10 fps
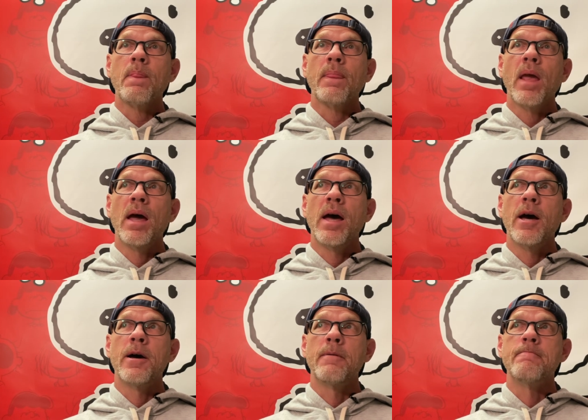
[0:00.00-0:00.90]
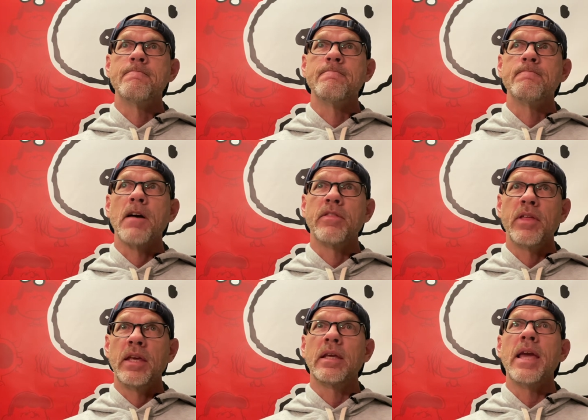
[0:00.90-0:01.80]
um, I
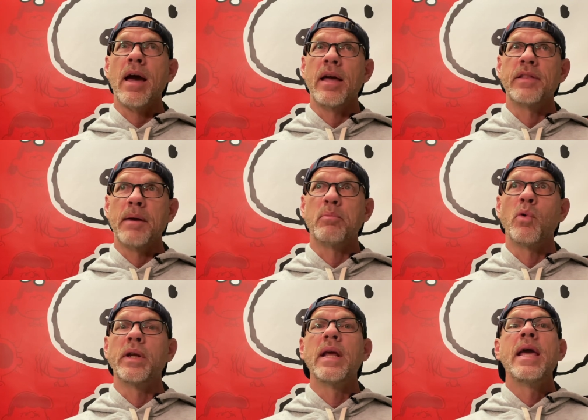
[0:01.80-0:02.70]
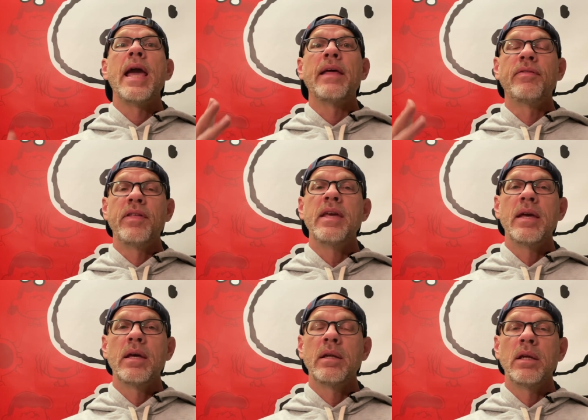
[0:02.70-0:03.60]
think, yeah, at that point. And
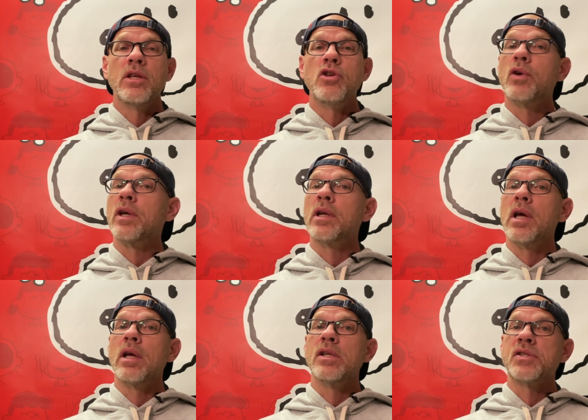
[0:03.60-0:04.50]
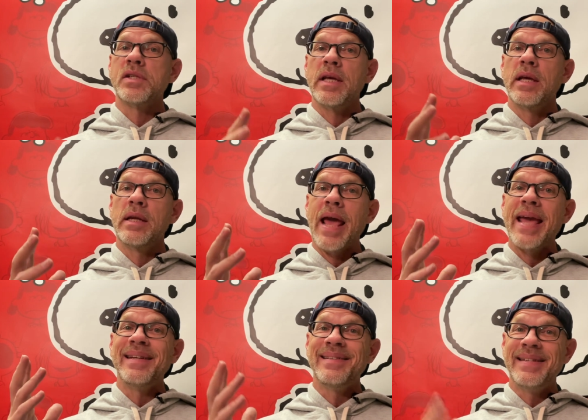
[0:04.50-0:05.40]
then you could send
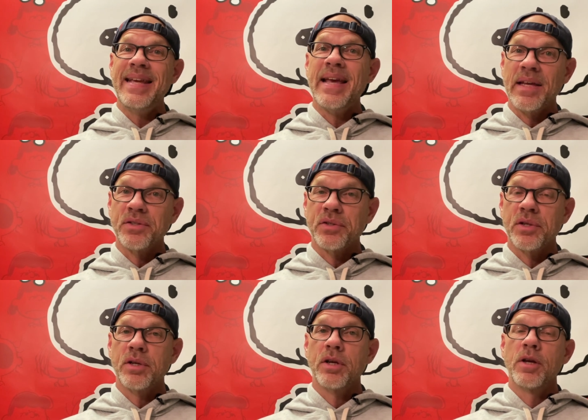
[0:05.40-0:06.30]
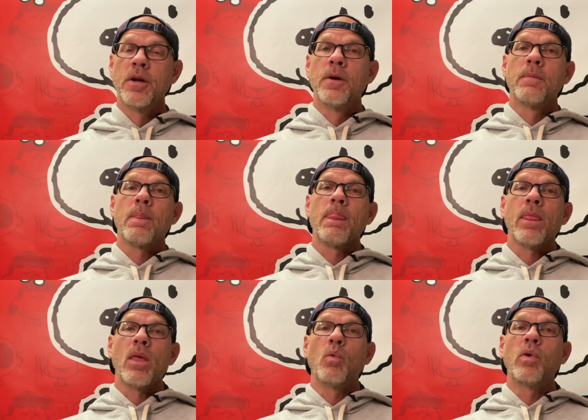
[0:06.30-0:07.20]
a disk
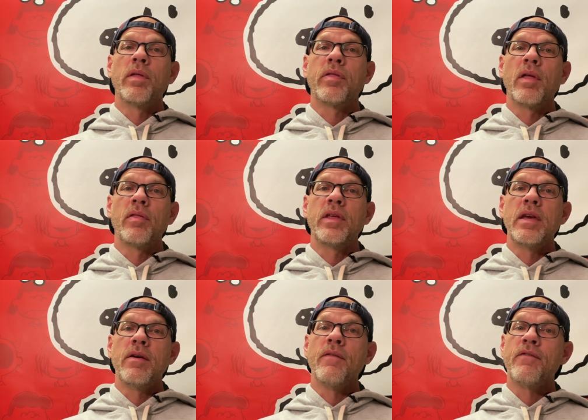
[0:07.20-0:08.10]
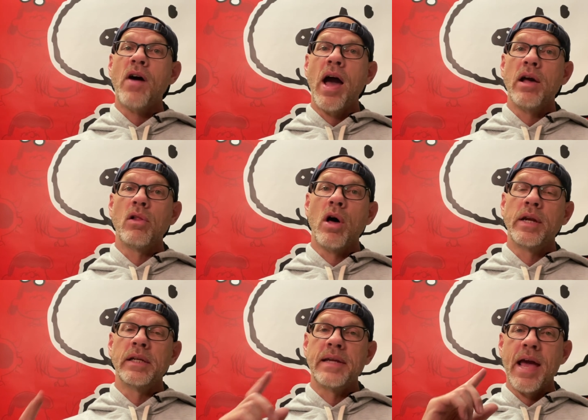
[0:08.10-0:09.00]
with the file on
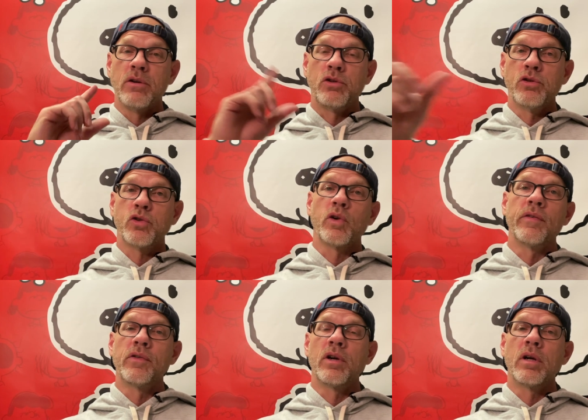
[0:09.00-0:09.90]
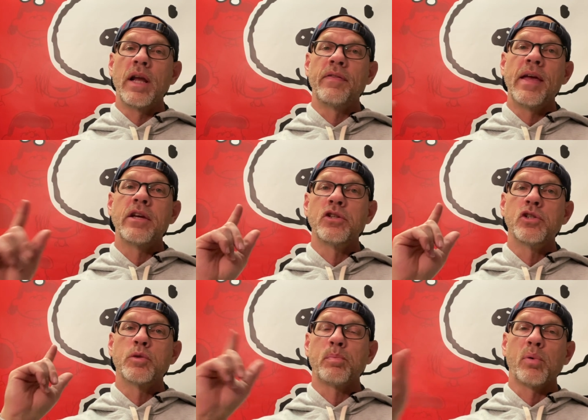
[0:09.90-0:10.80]
it down to Scrivner and they could
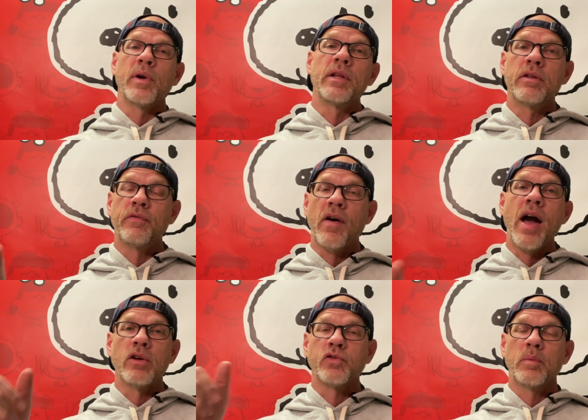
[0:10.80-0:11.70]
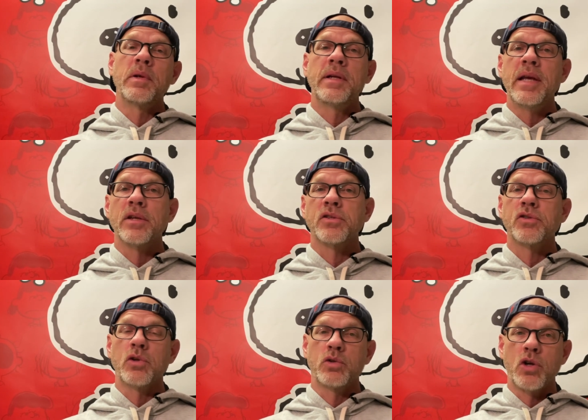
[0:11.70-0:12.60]
just print the files from the disk.
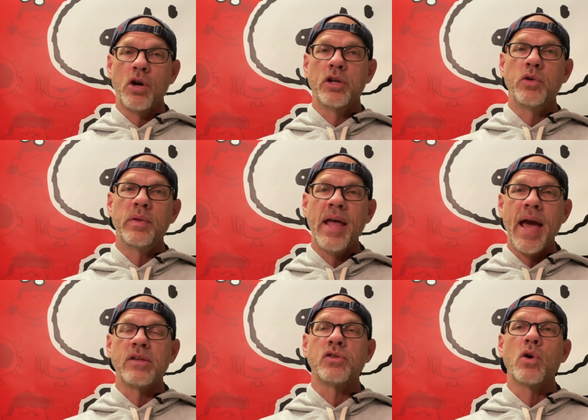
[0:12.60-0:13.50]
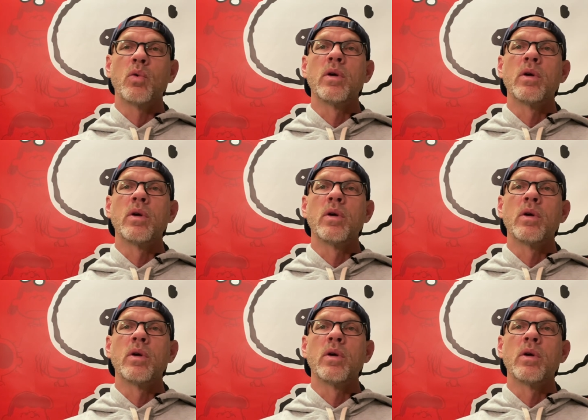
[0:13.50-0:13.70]
So started doing that. So